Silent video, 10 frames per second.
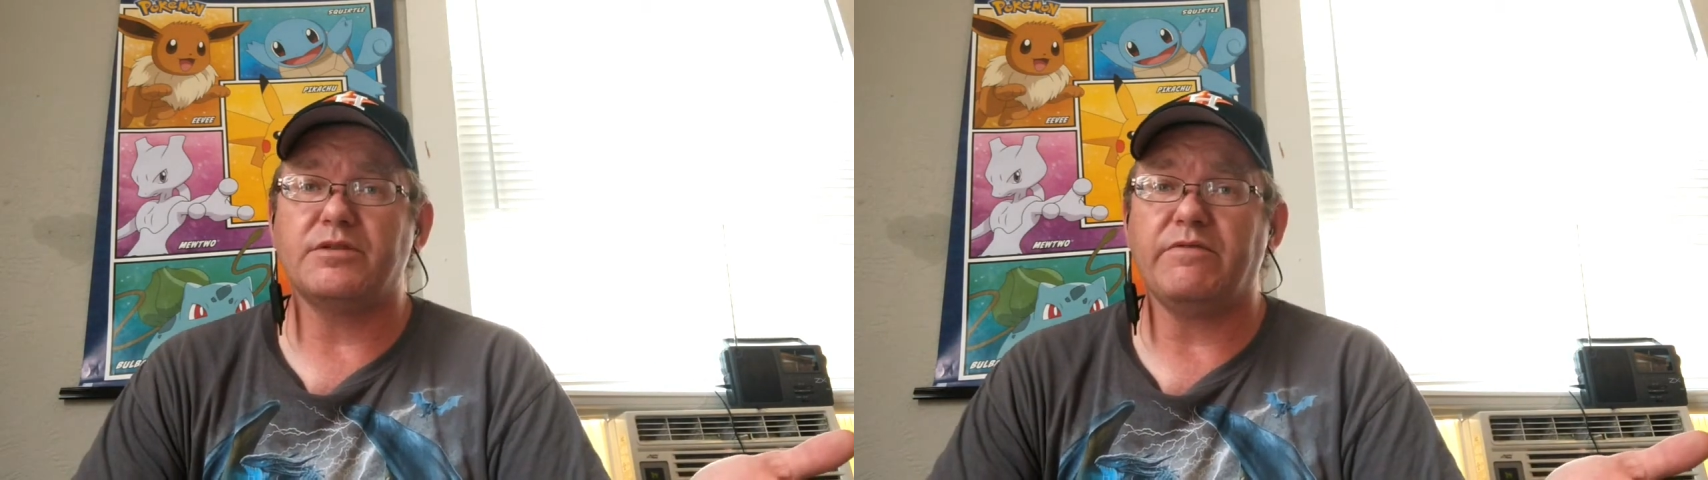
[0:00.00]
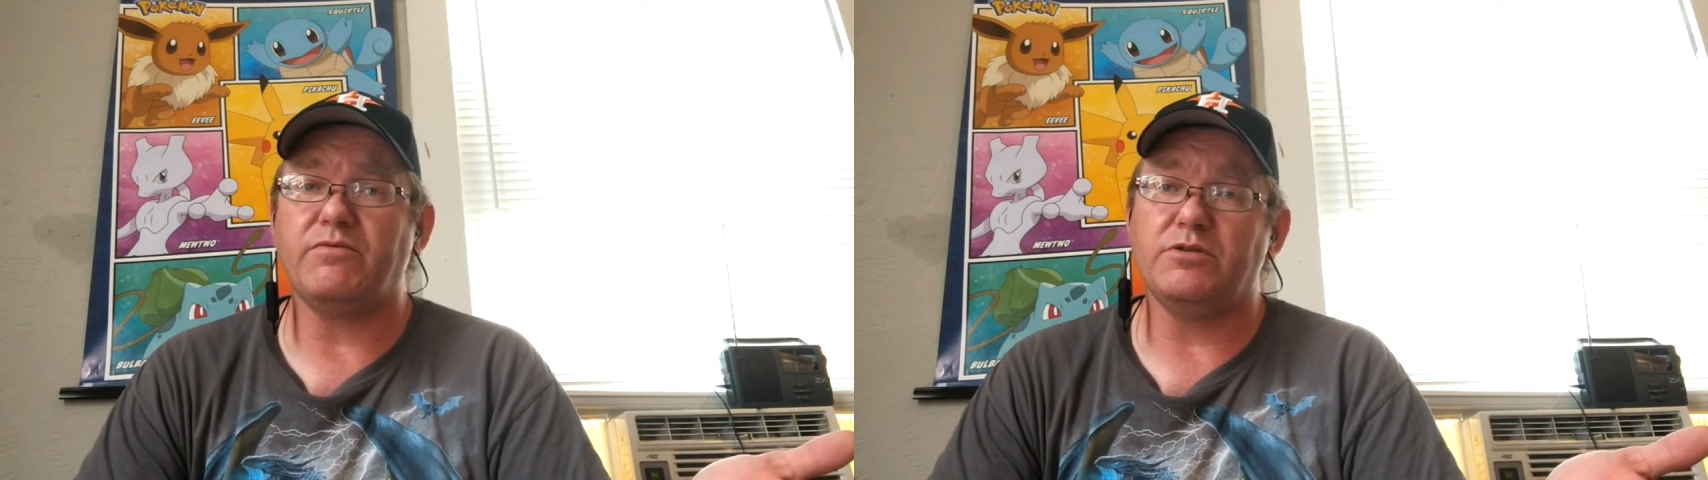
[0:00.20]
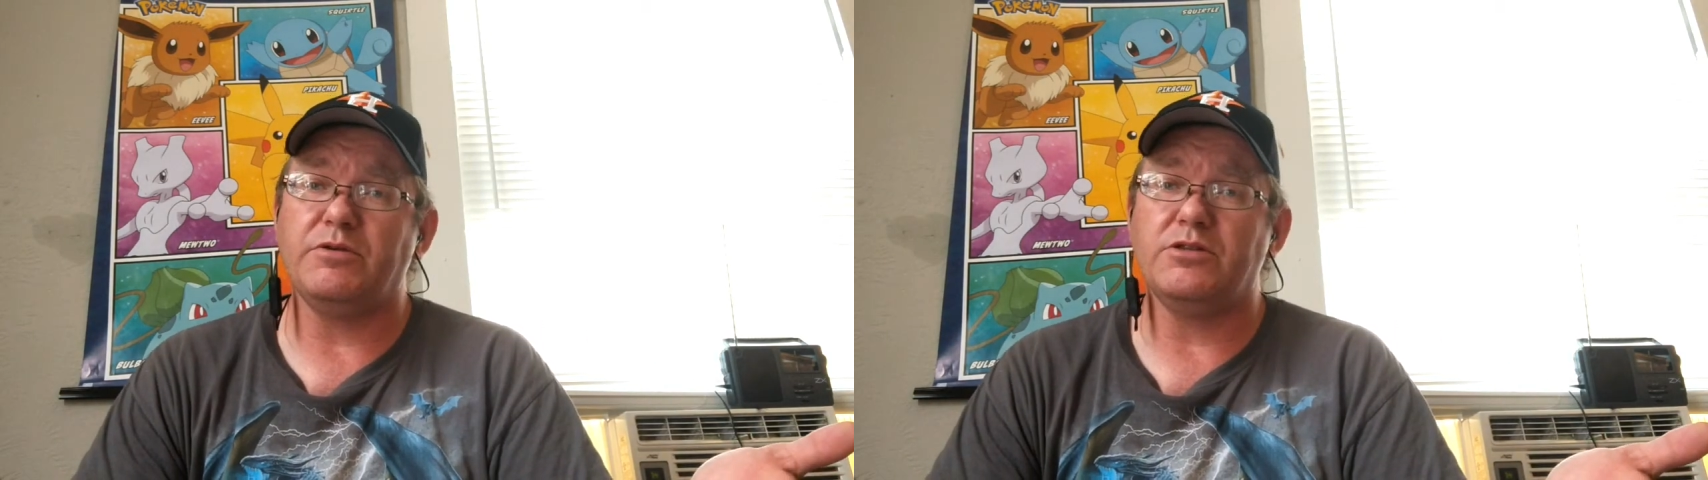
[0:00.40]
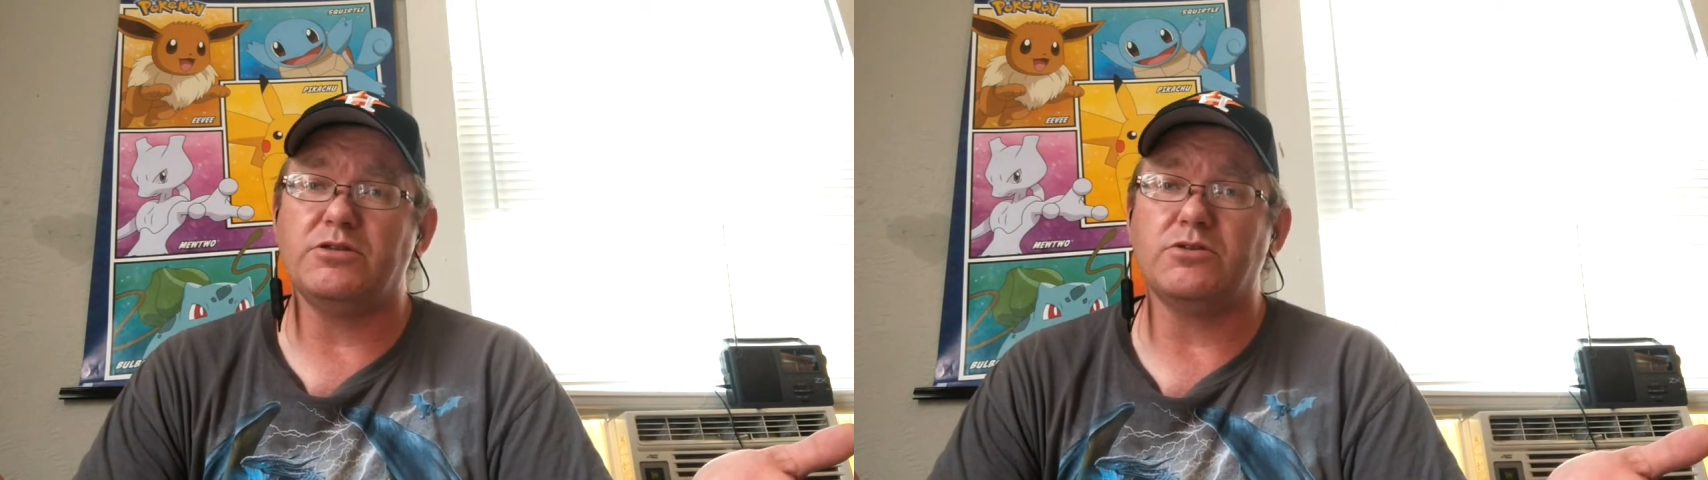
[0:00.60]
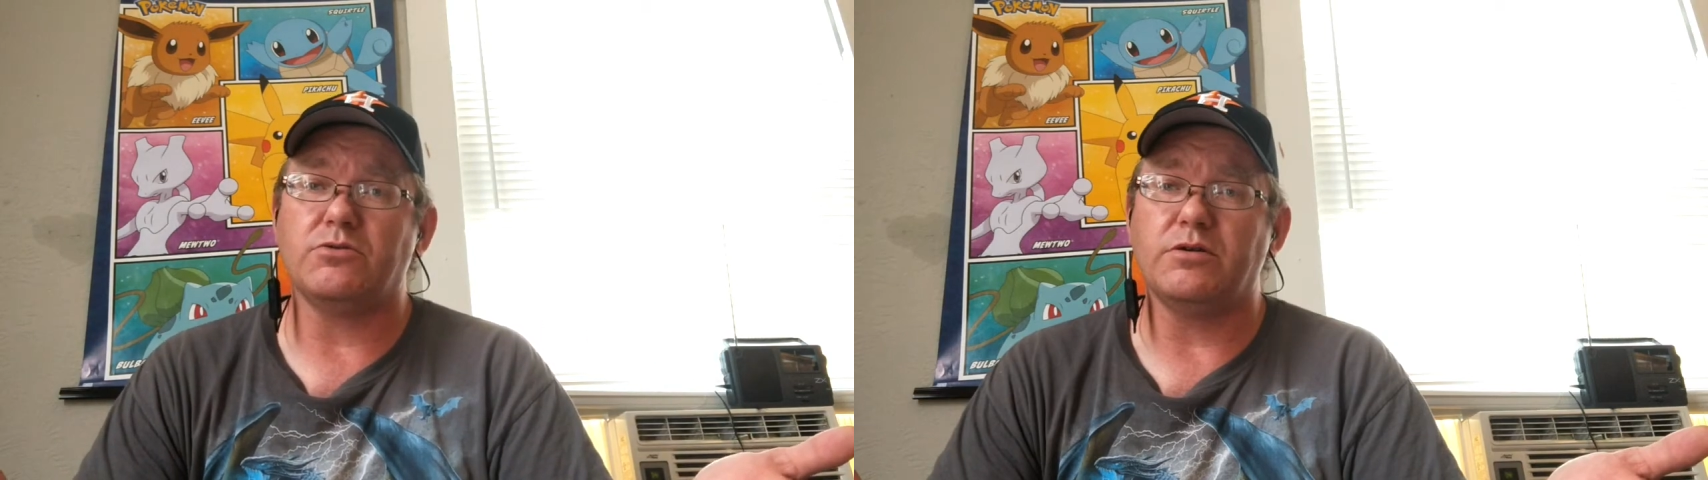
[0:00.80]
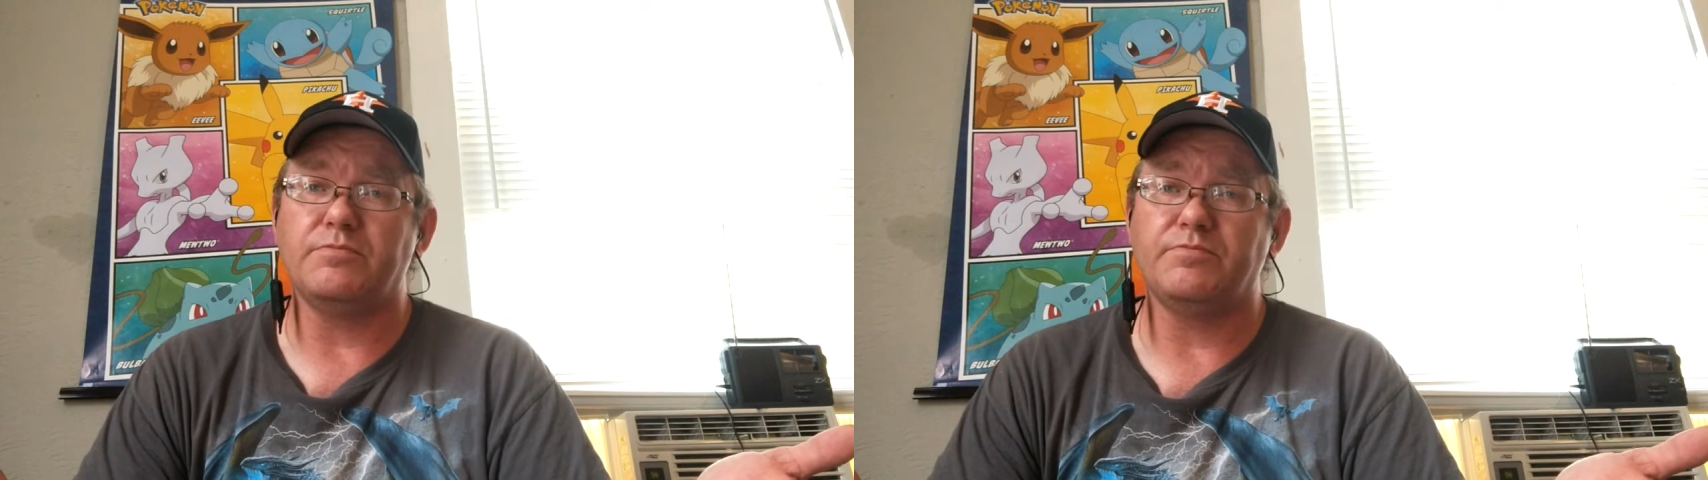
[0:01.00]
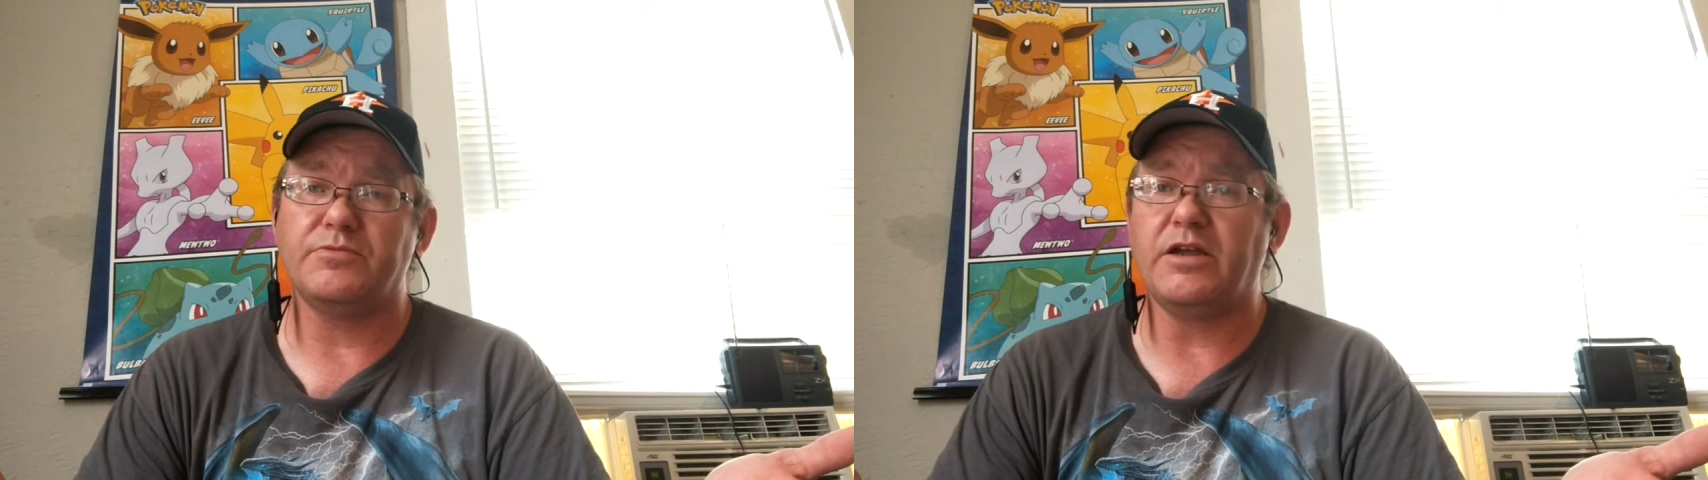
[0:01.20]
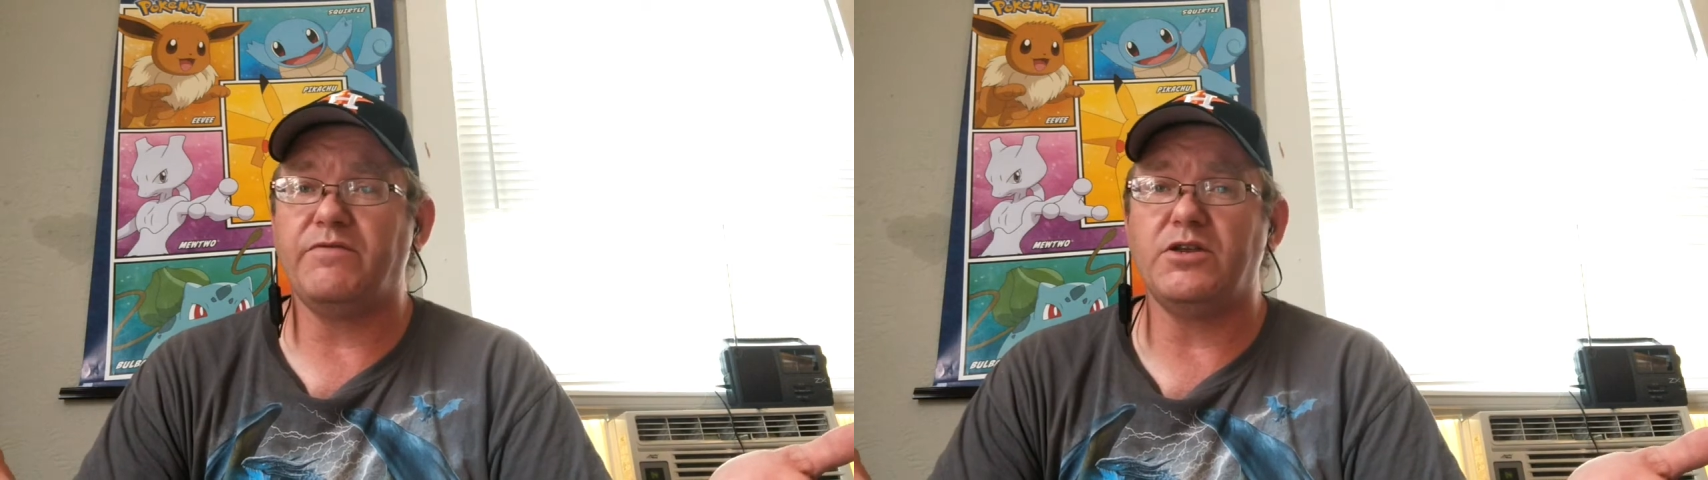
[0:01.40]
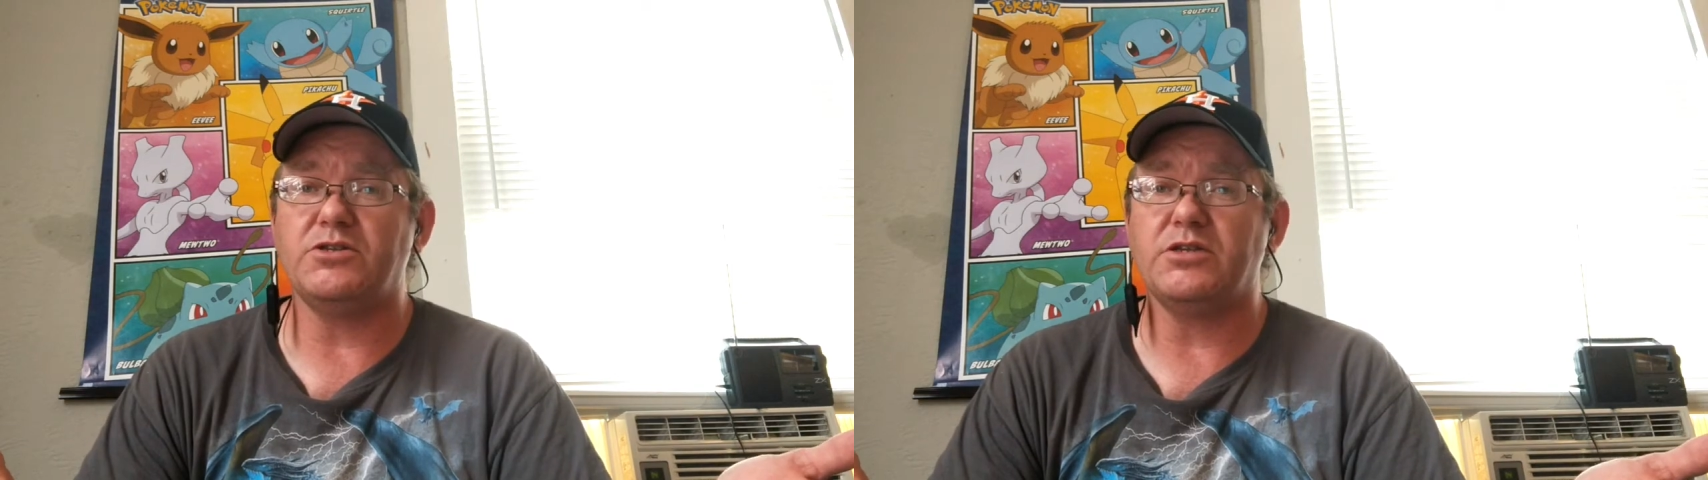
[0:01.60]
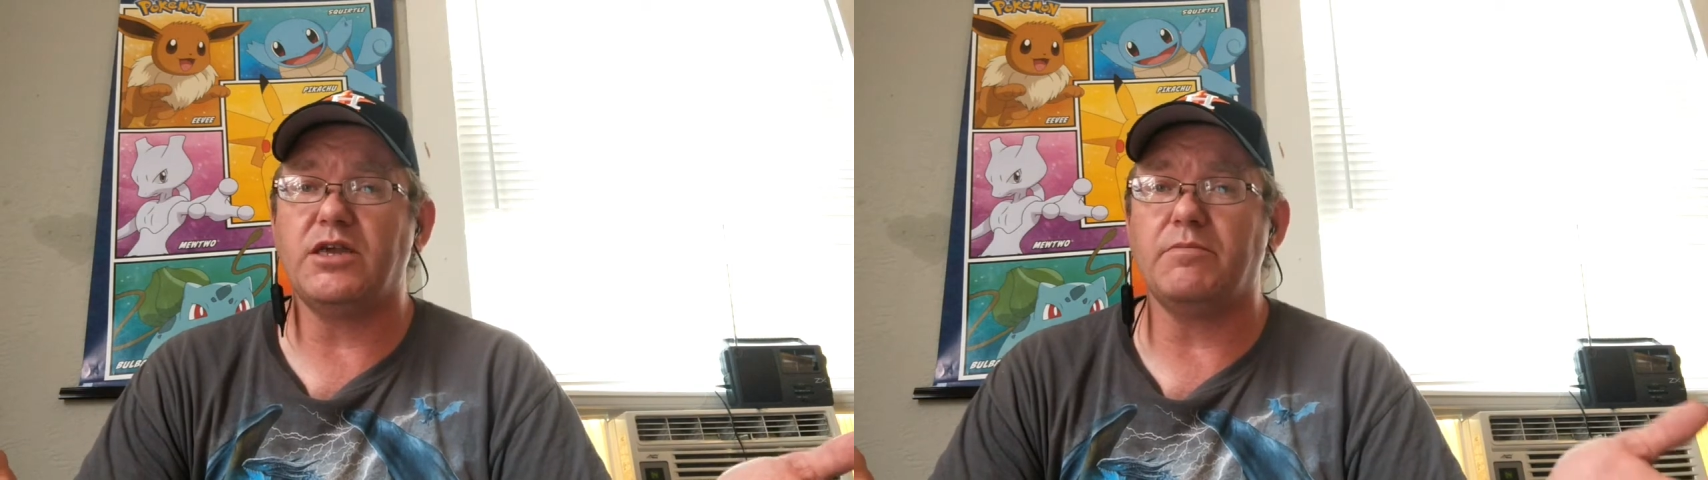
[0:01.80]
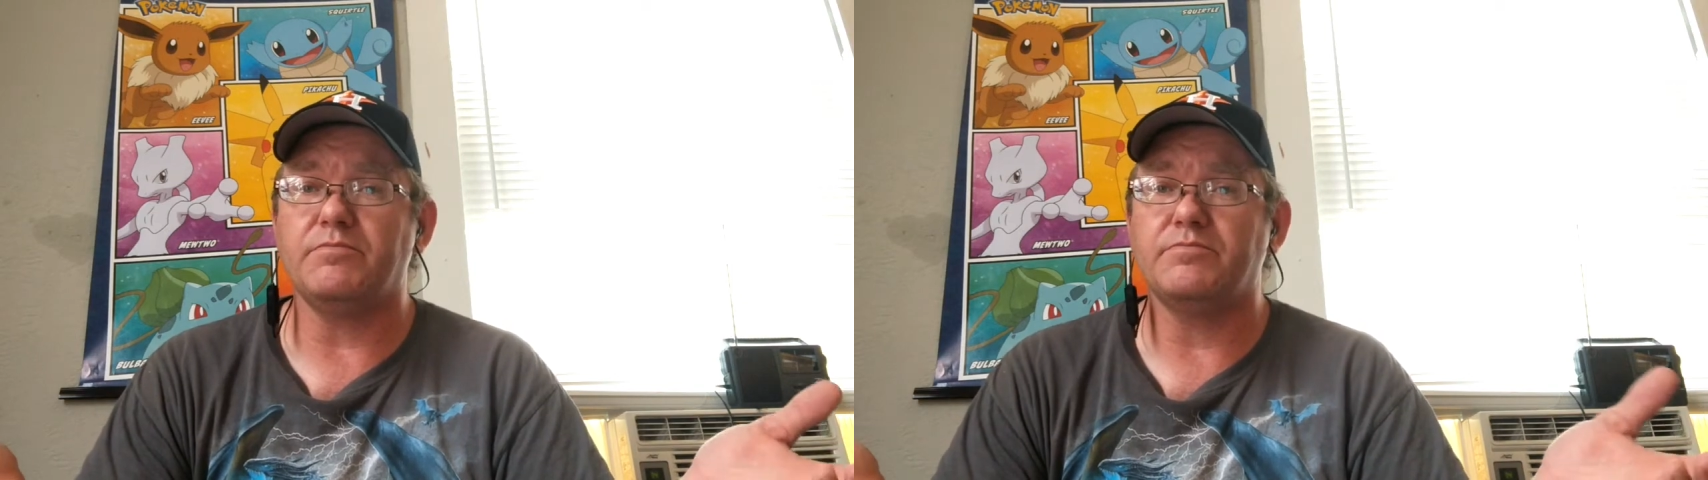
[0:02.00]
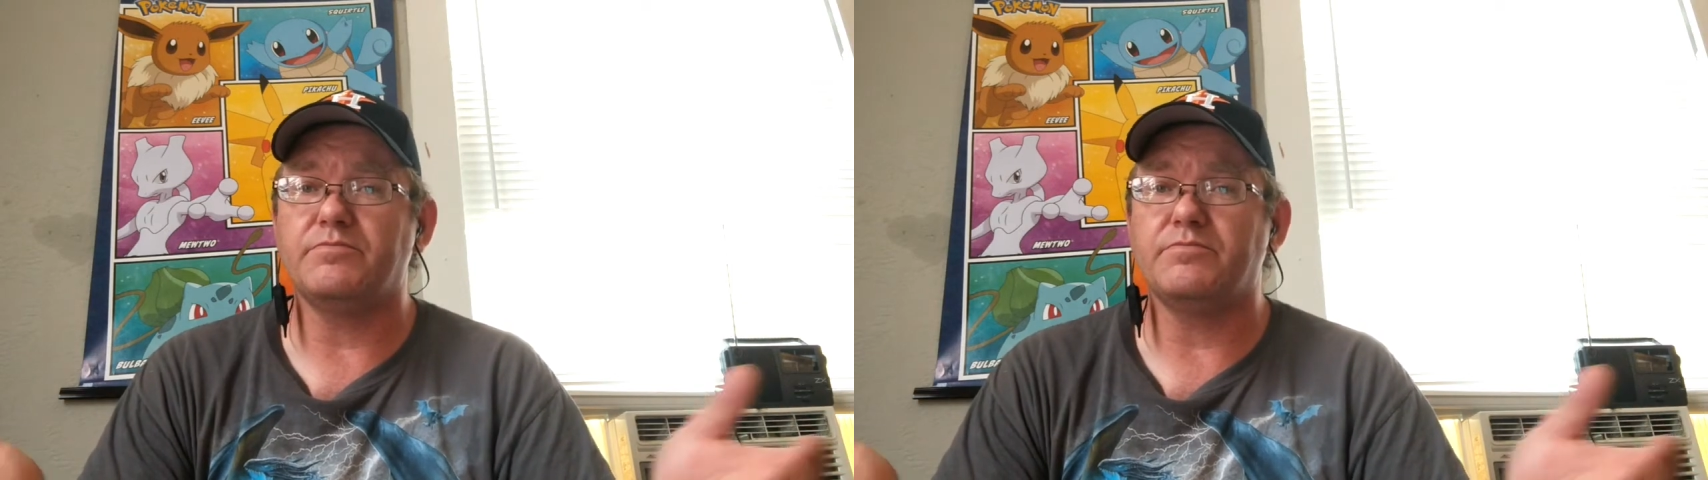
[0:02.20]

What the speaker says: I've only beaten the story, not finished the game.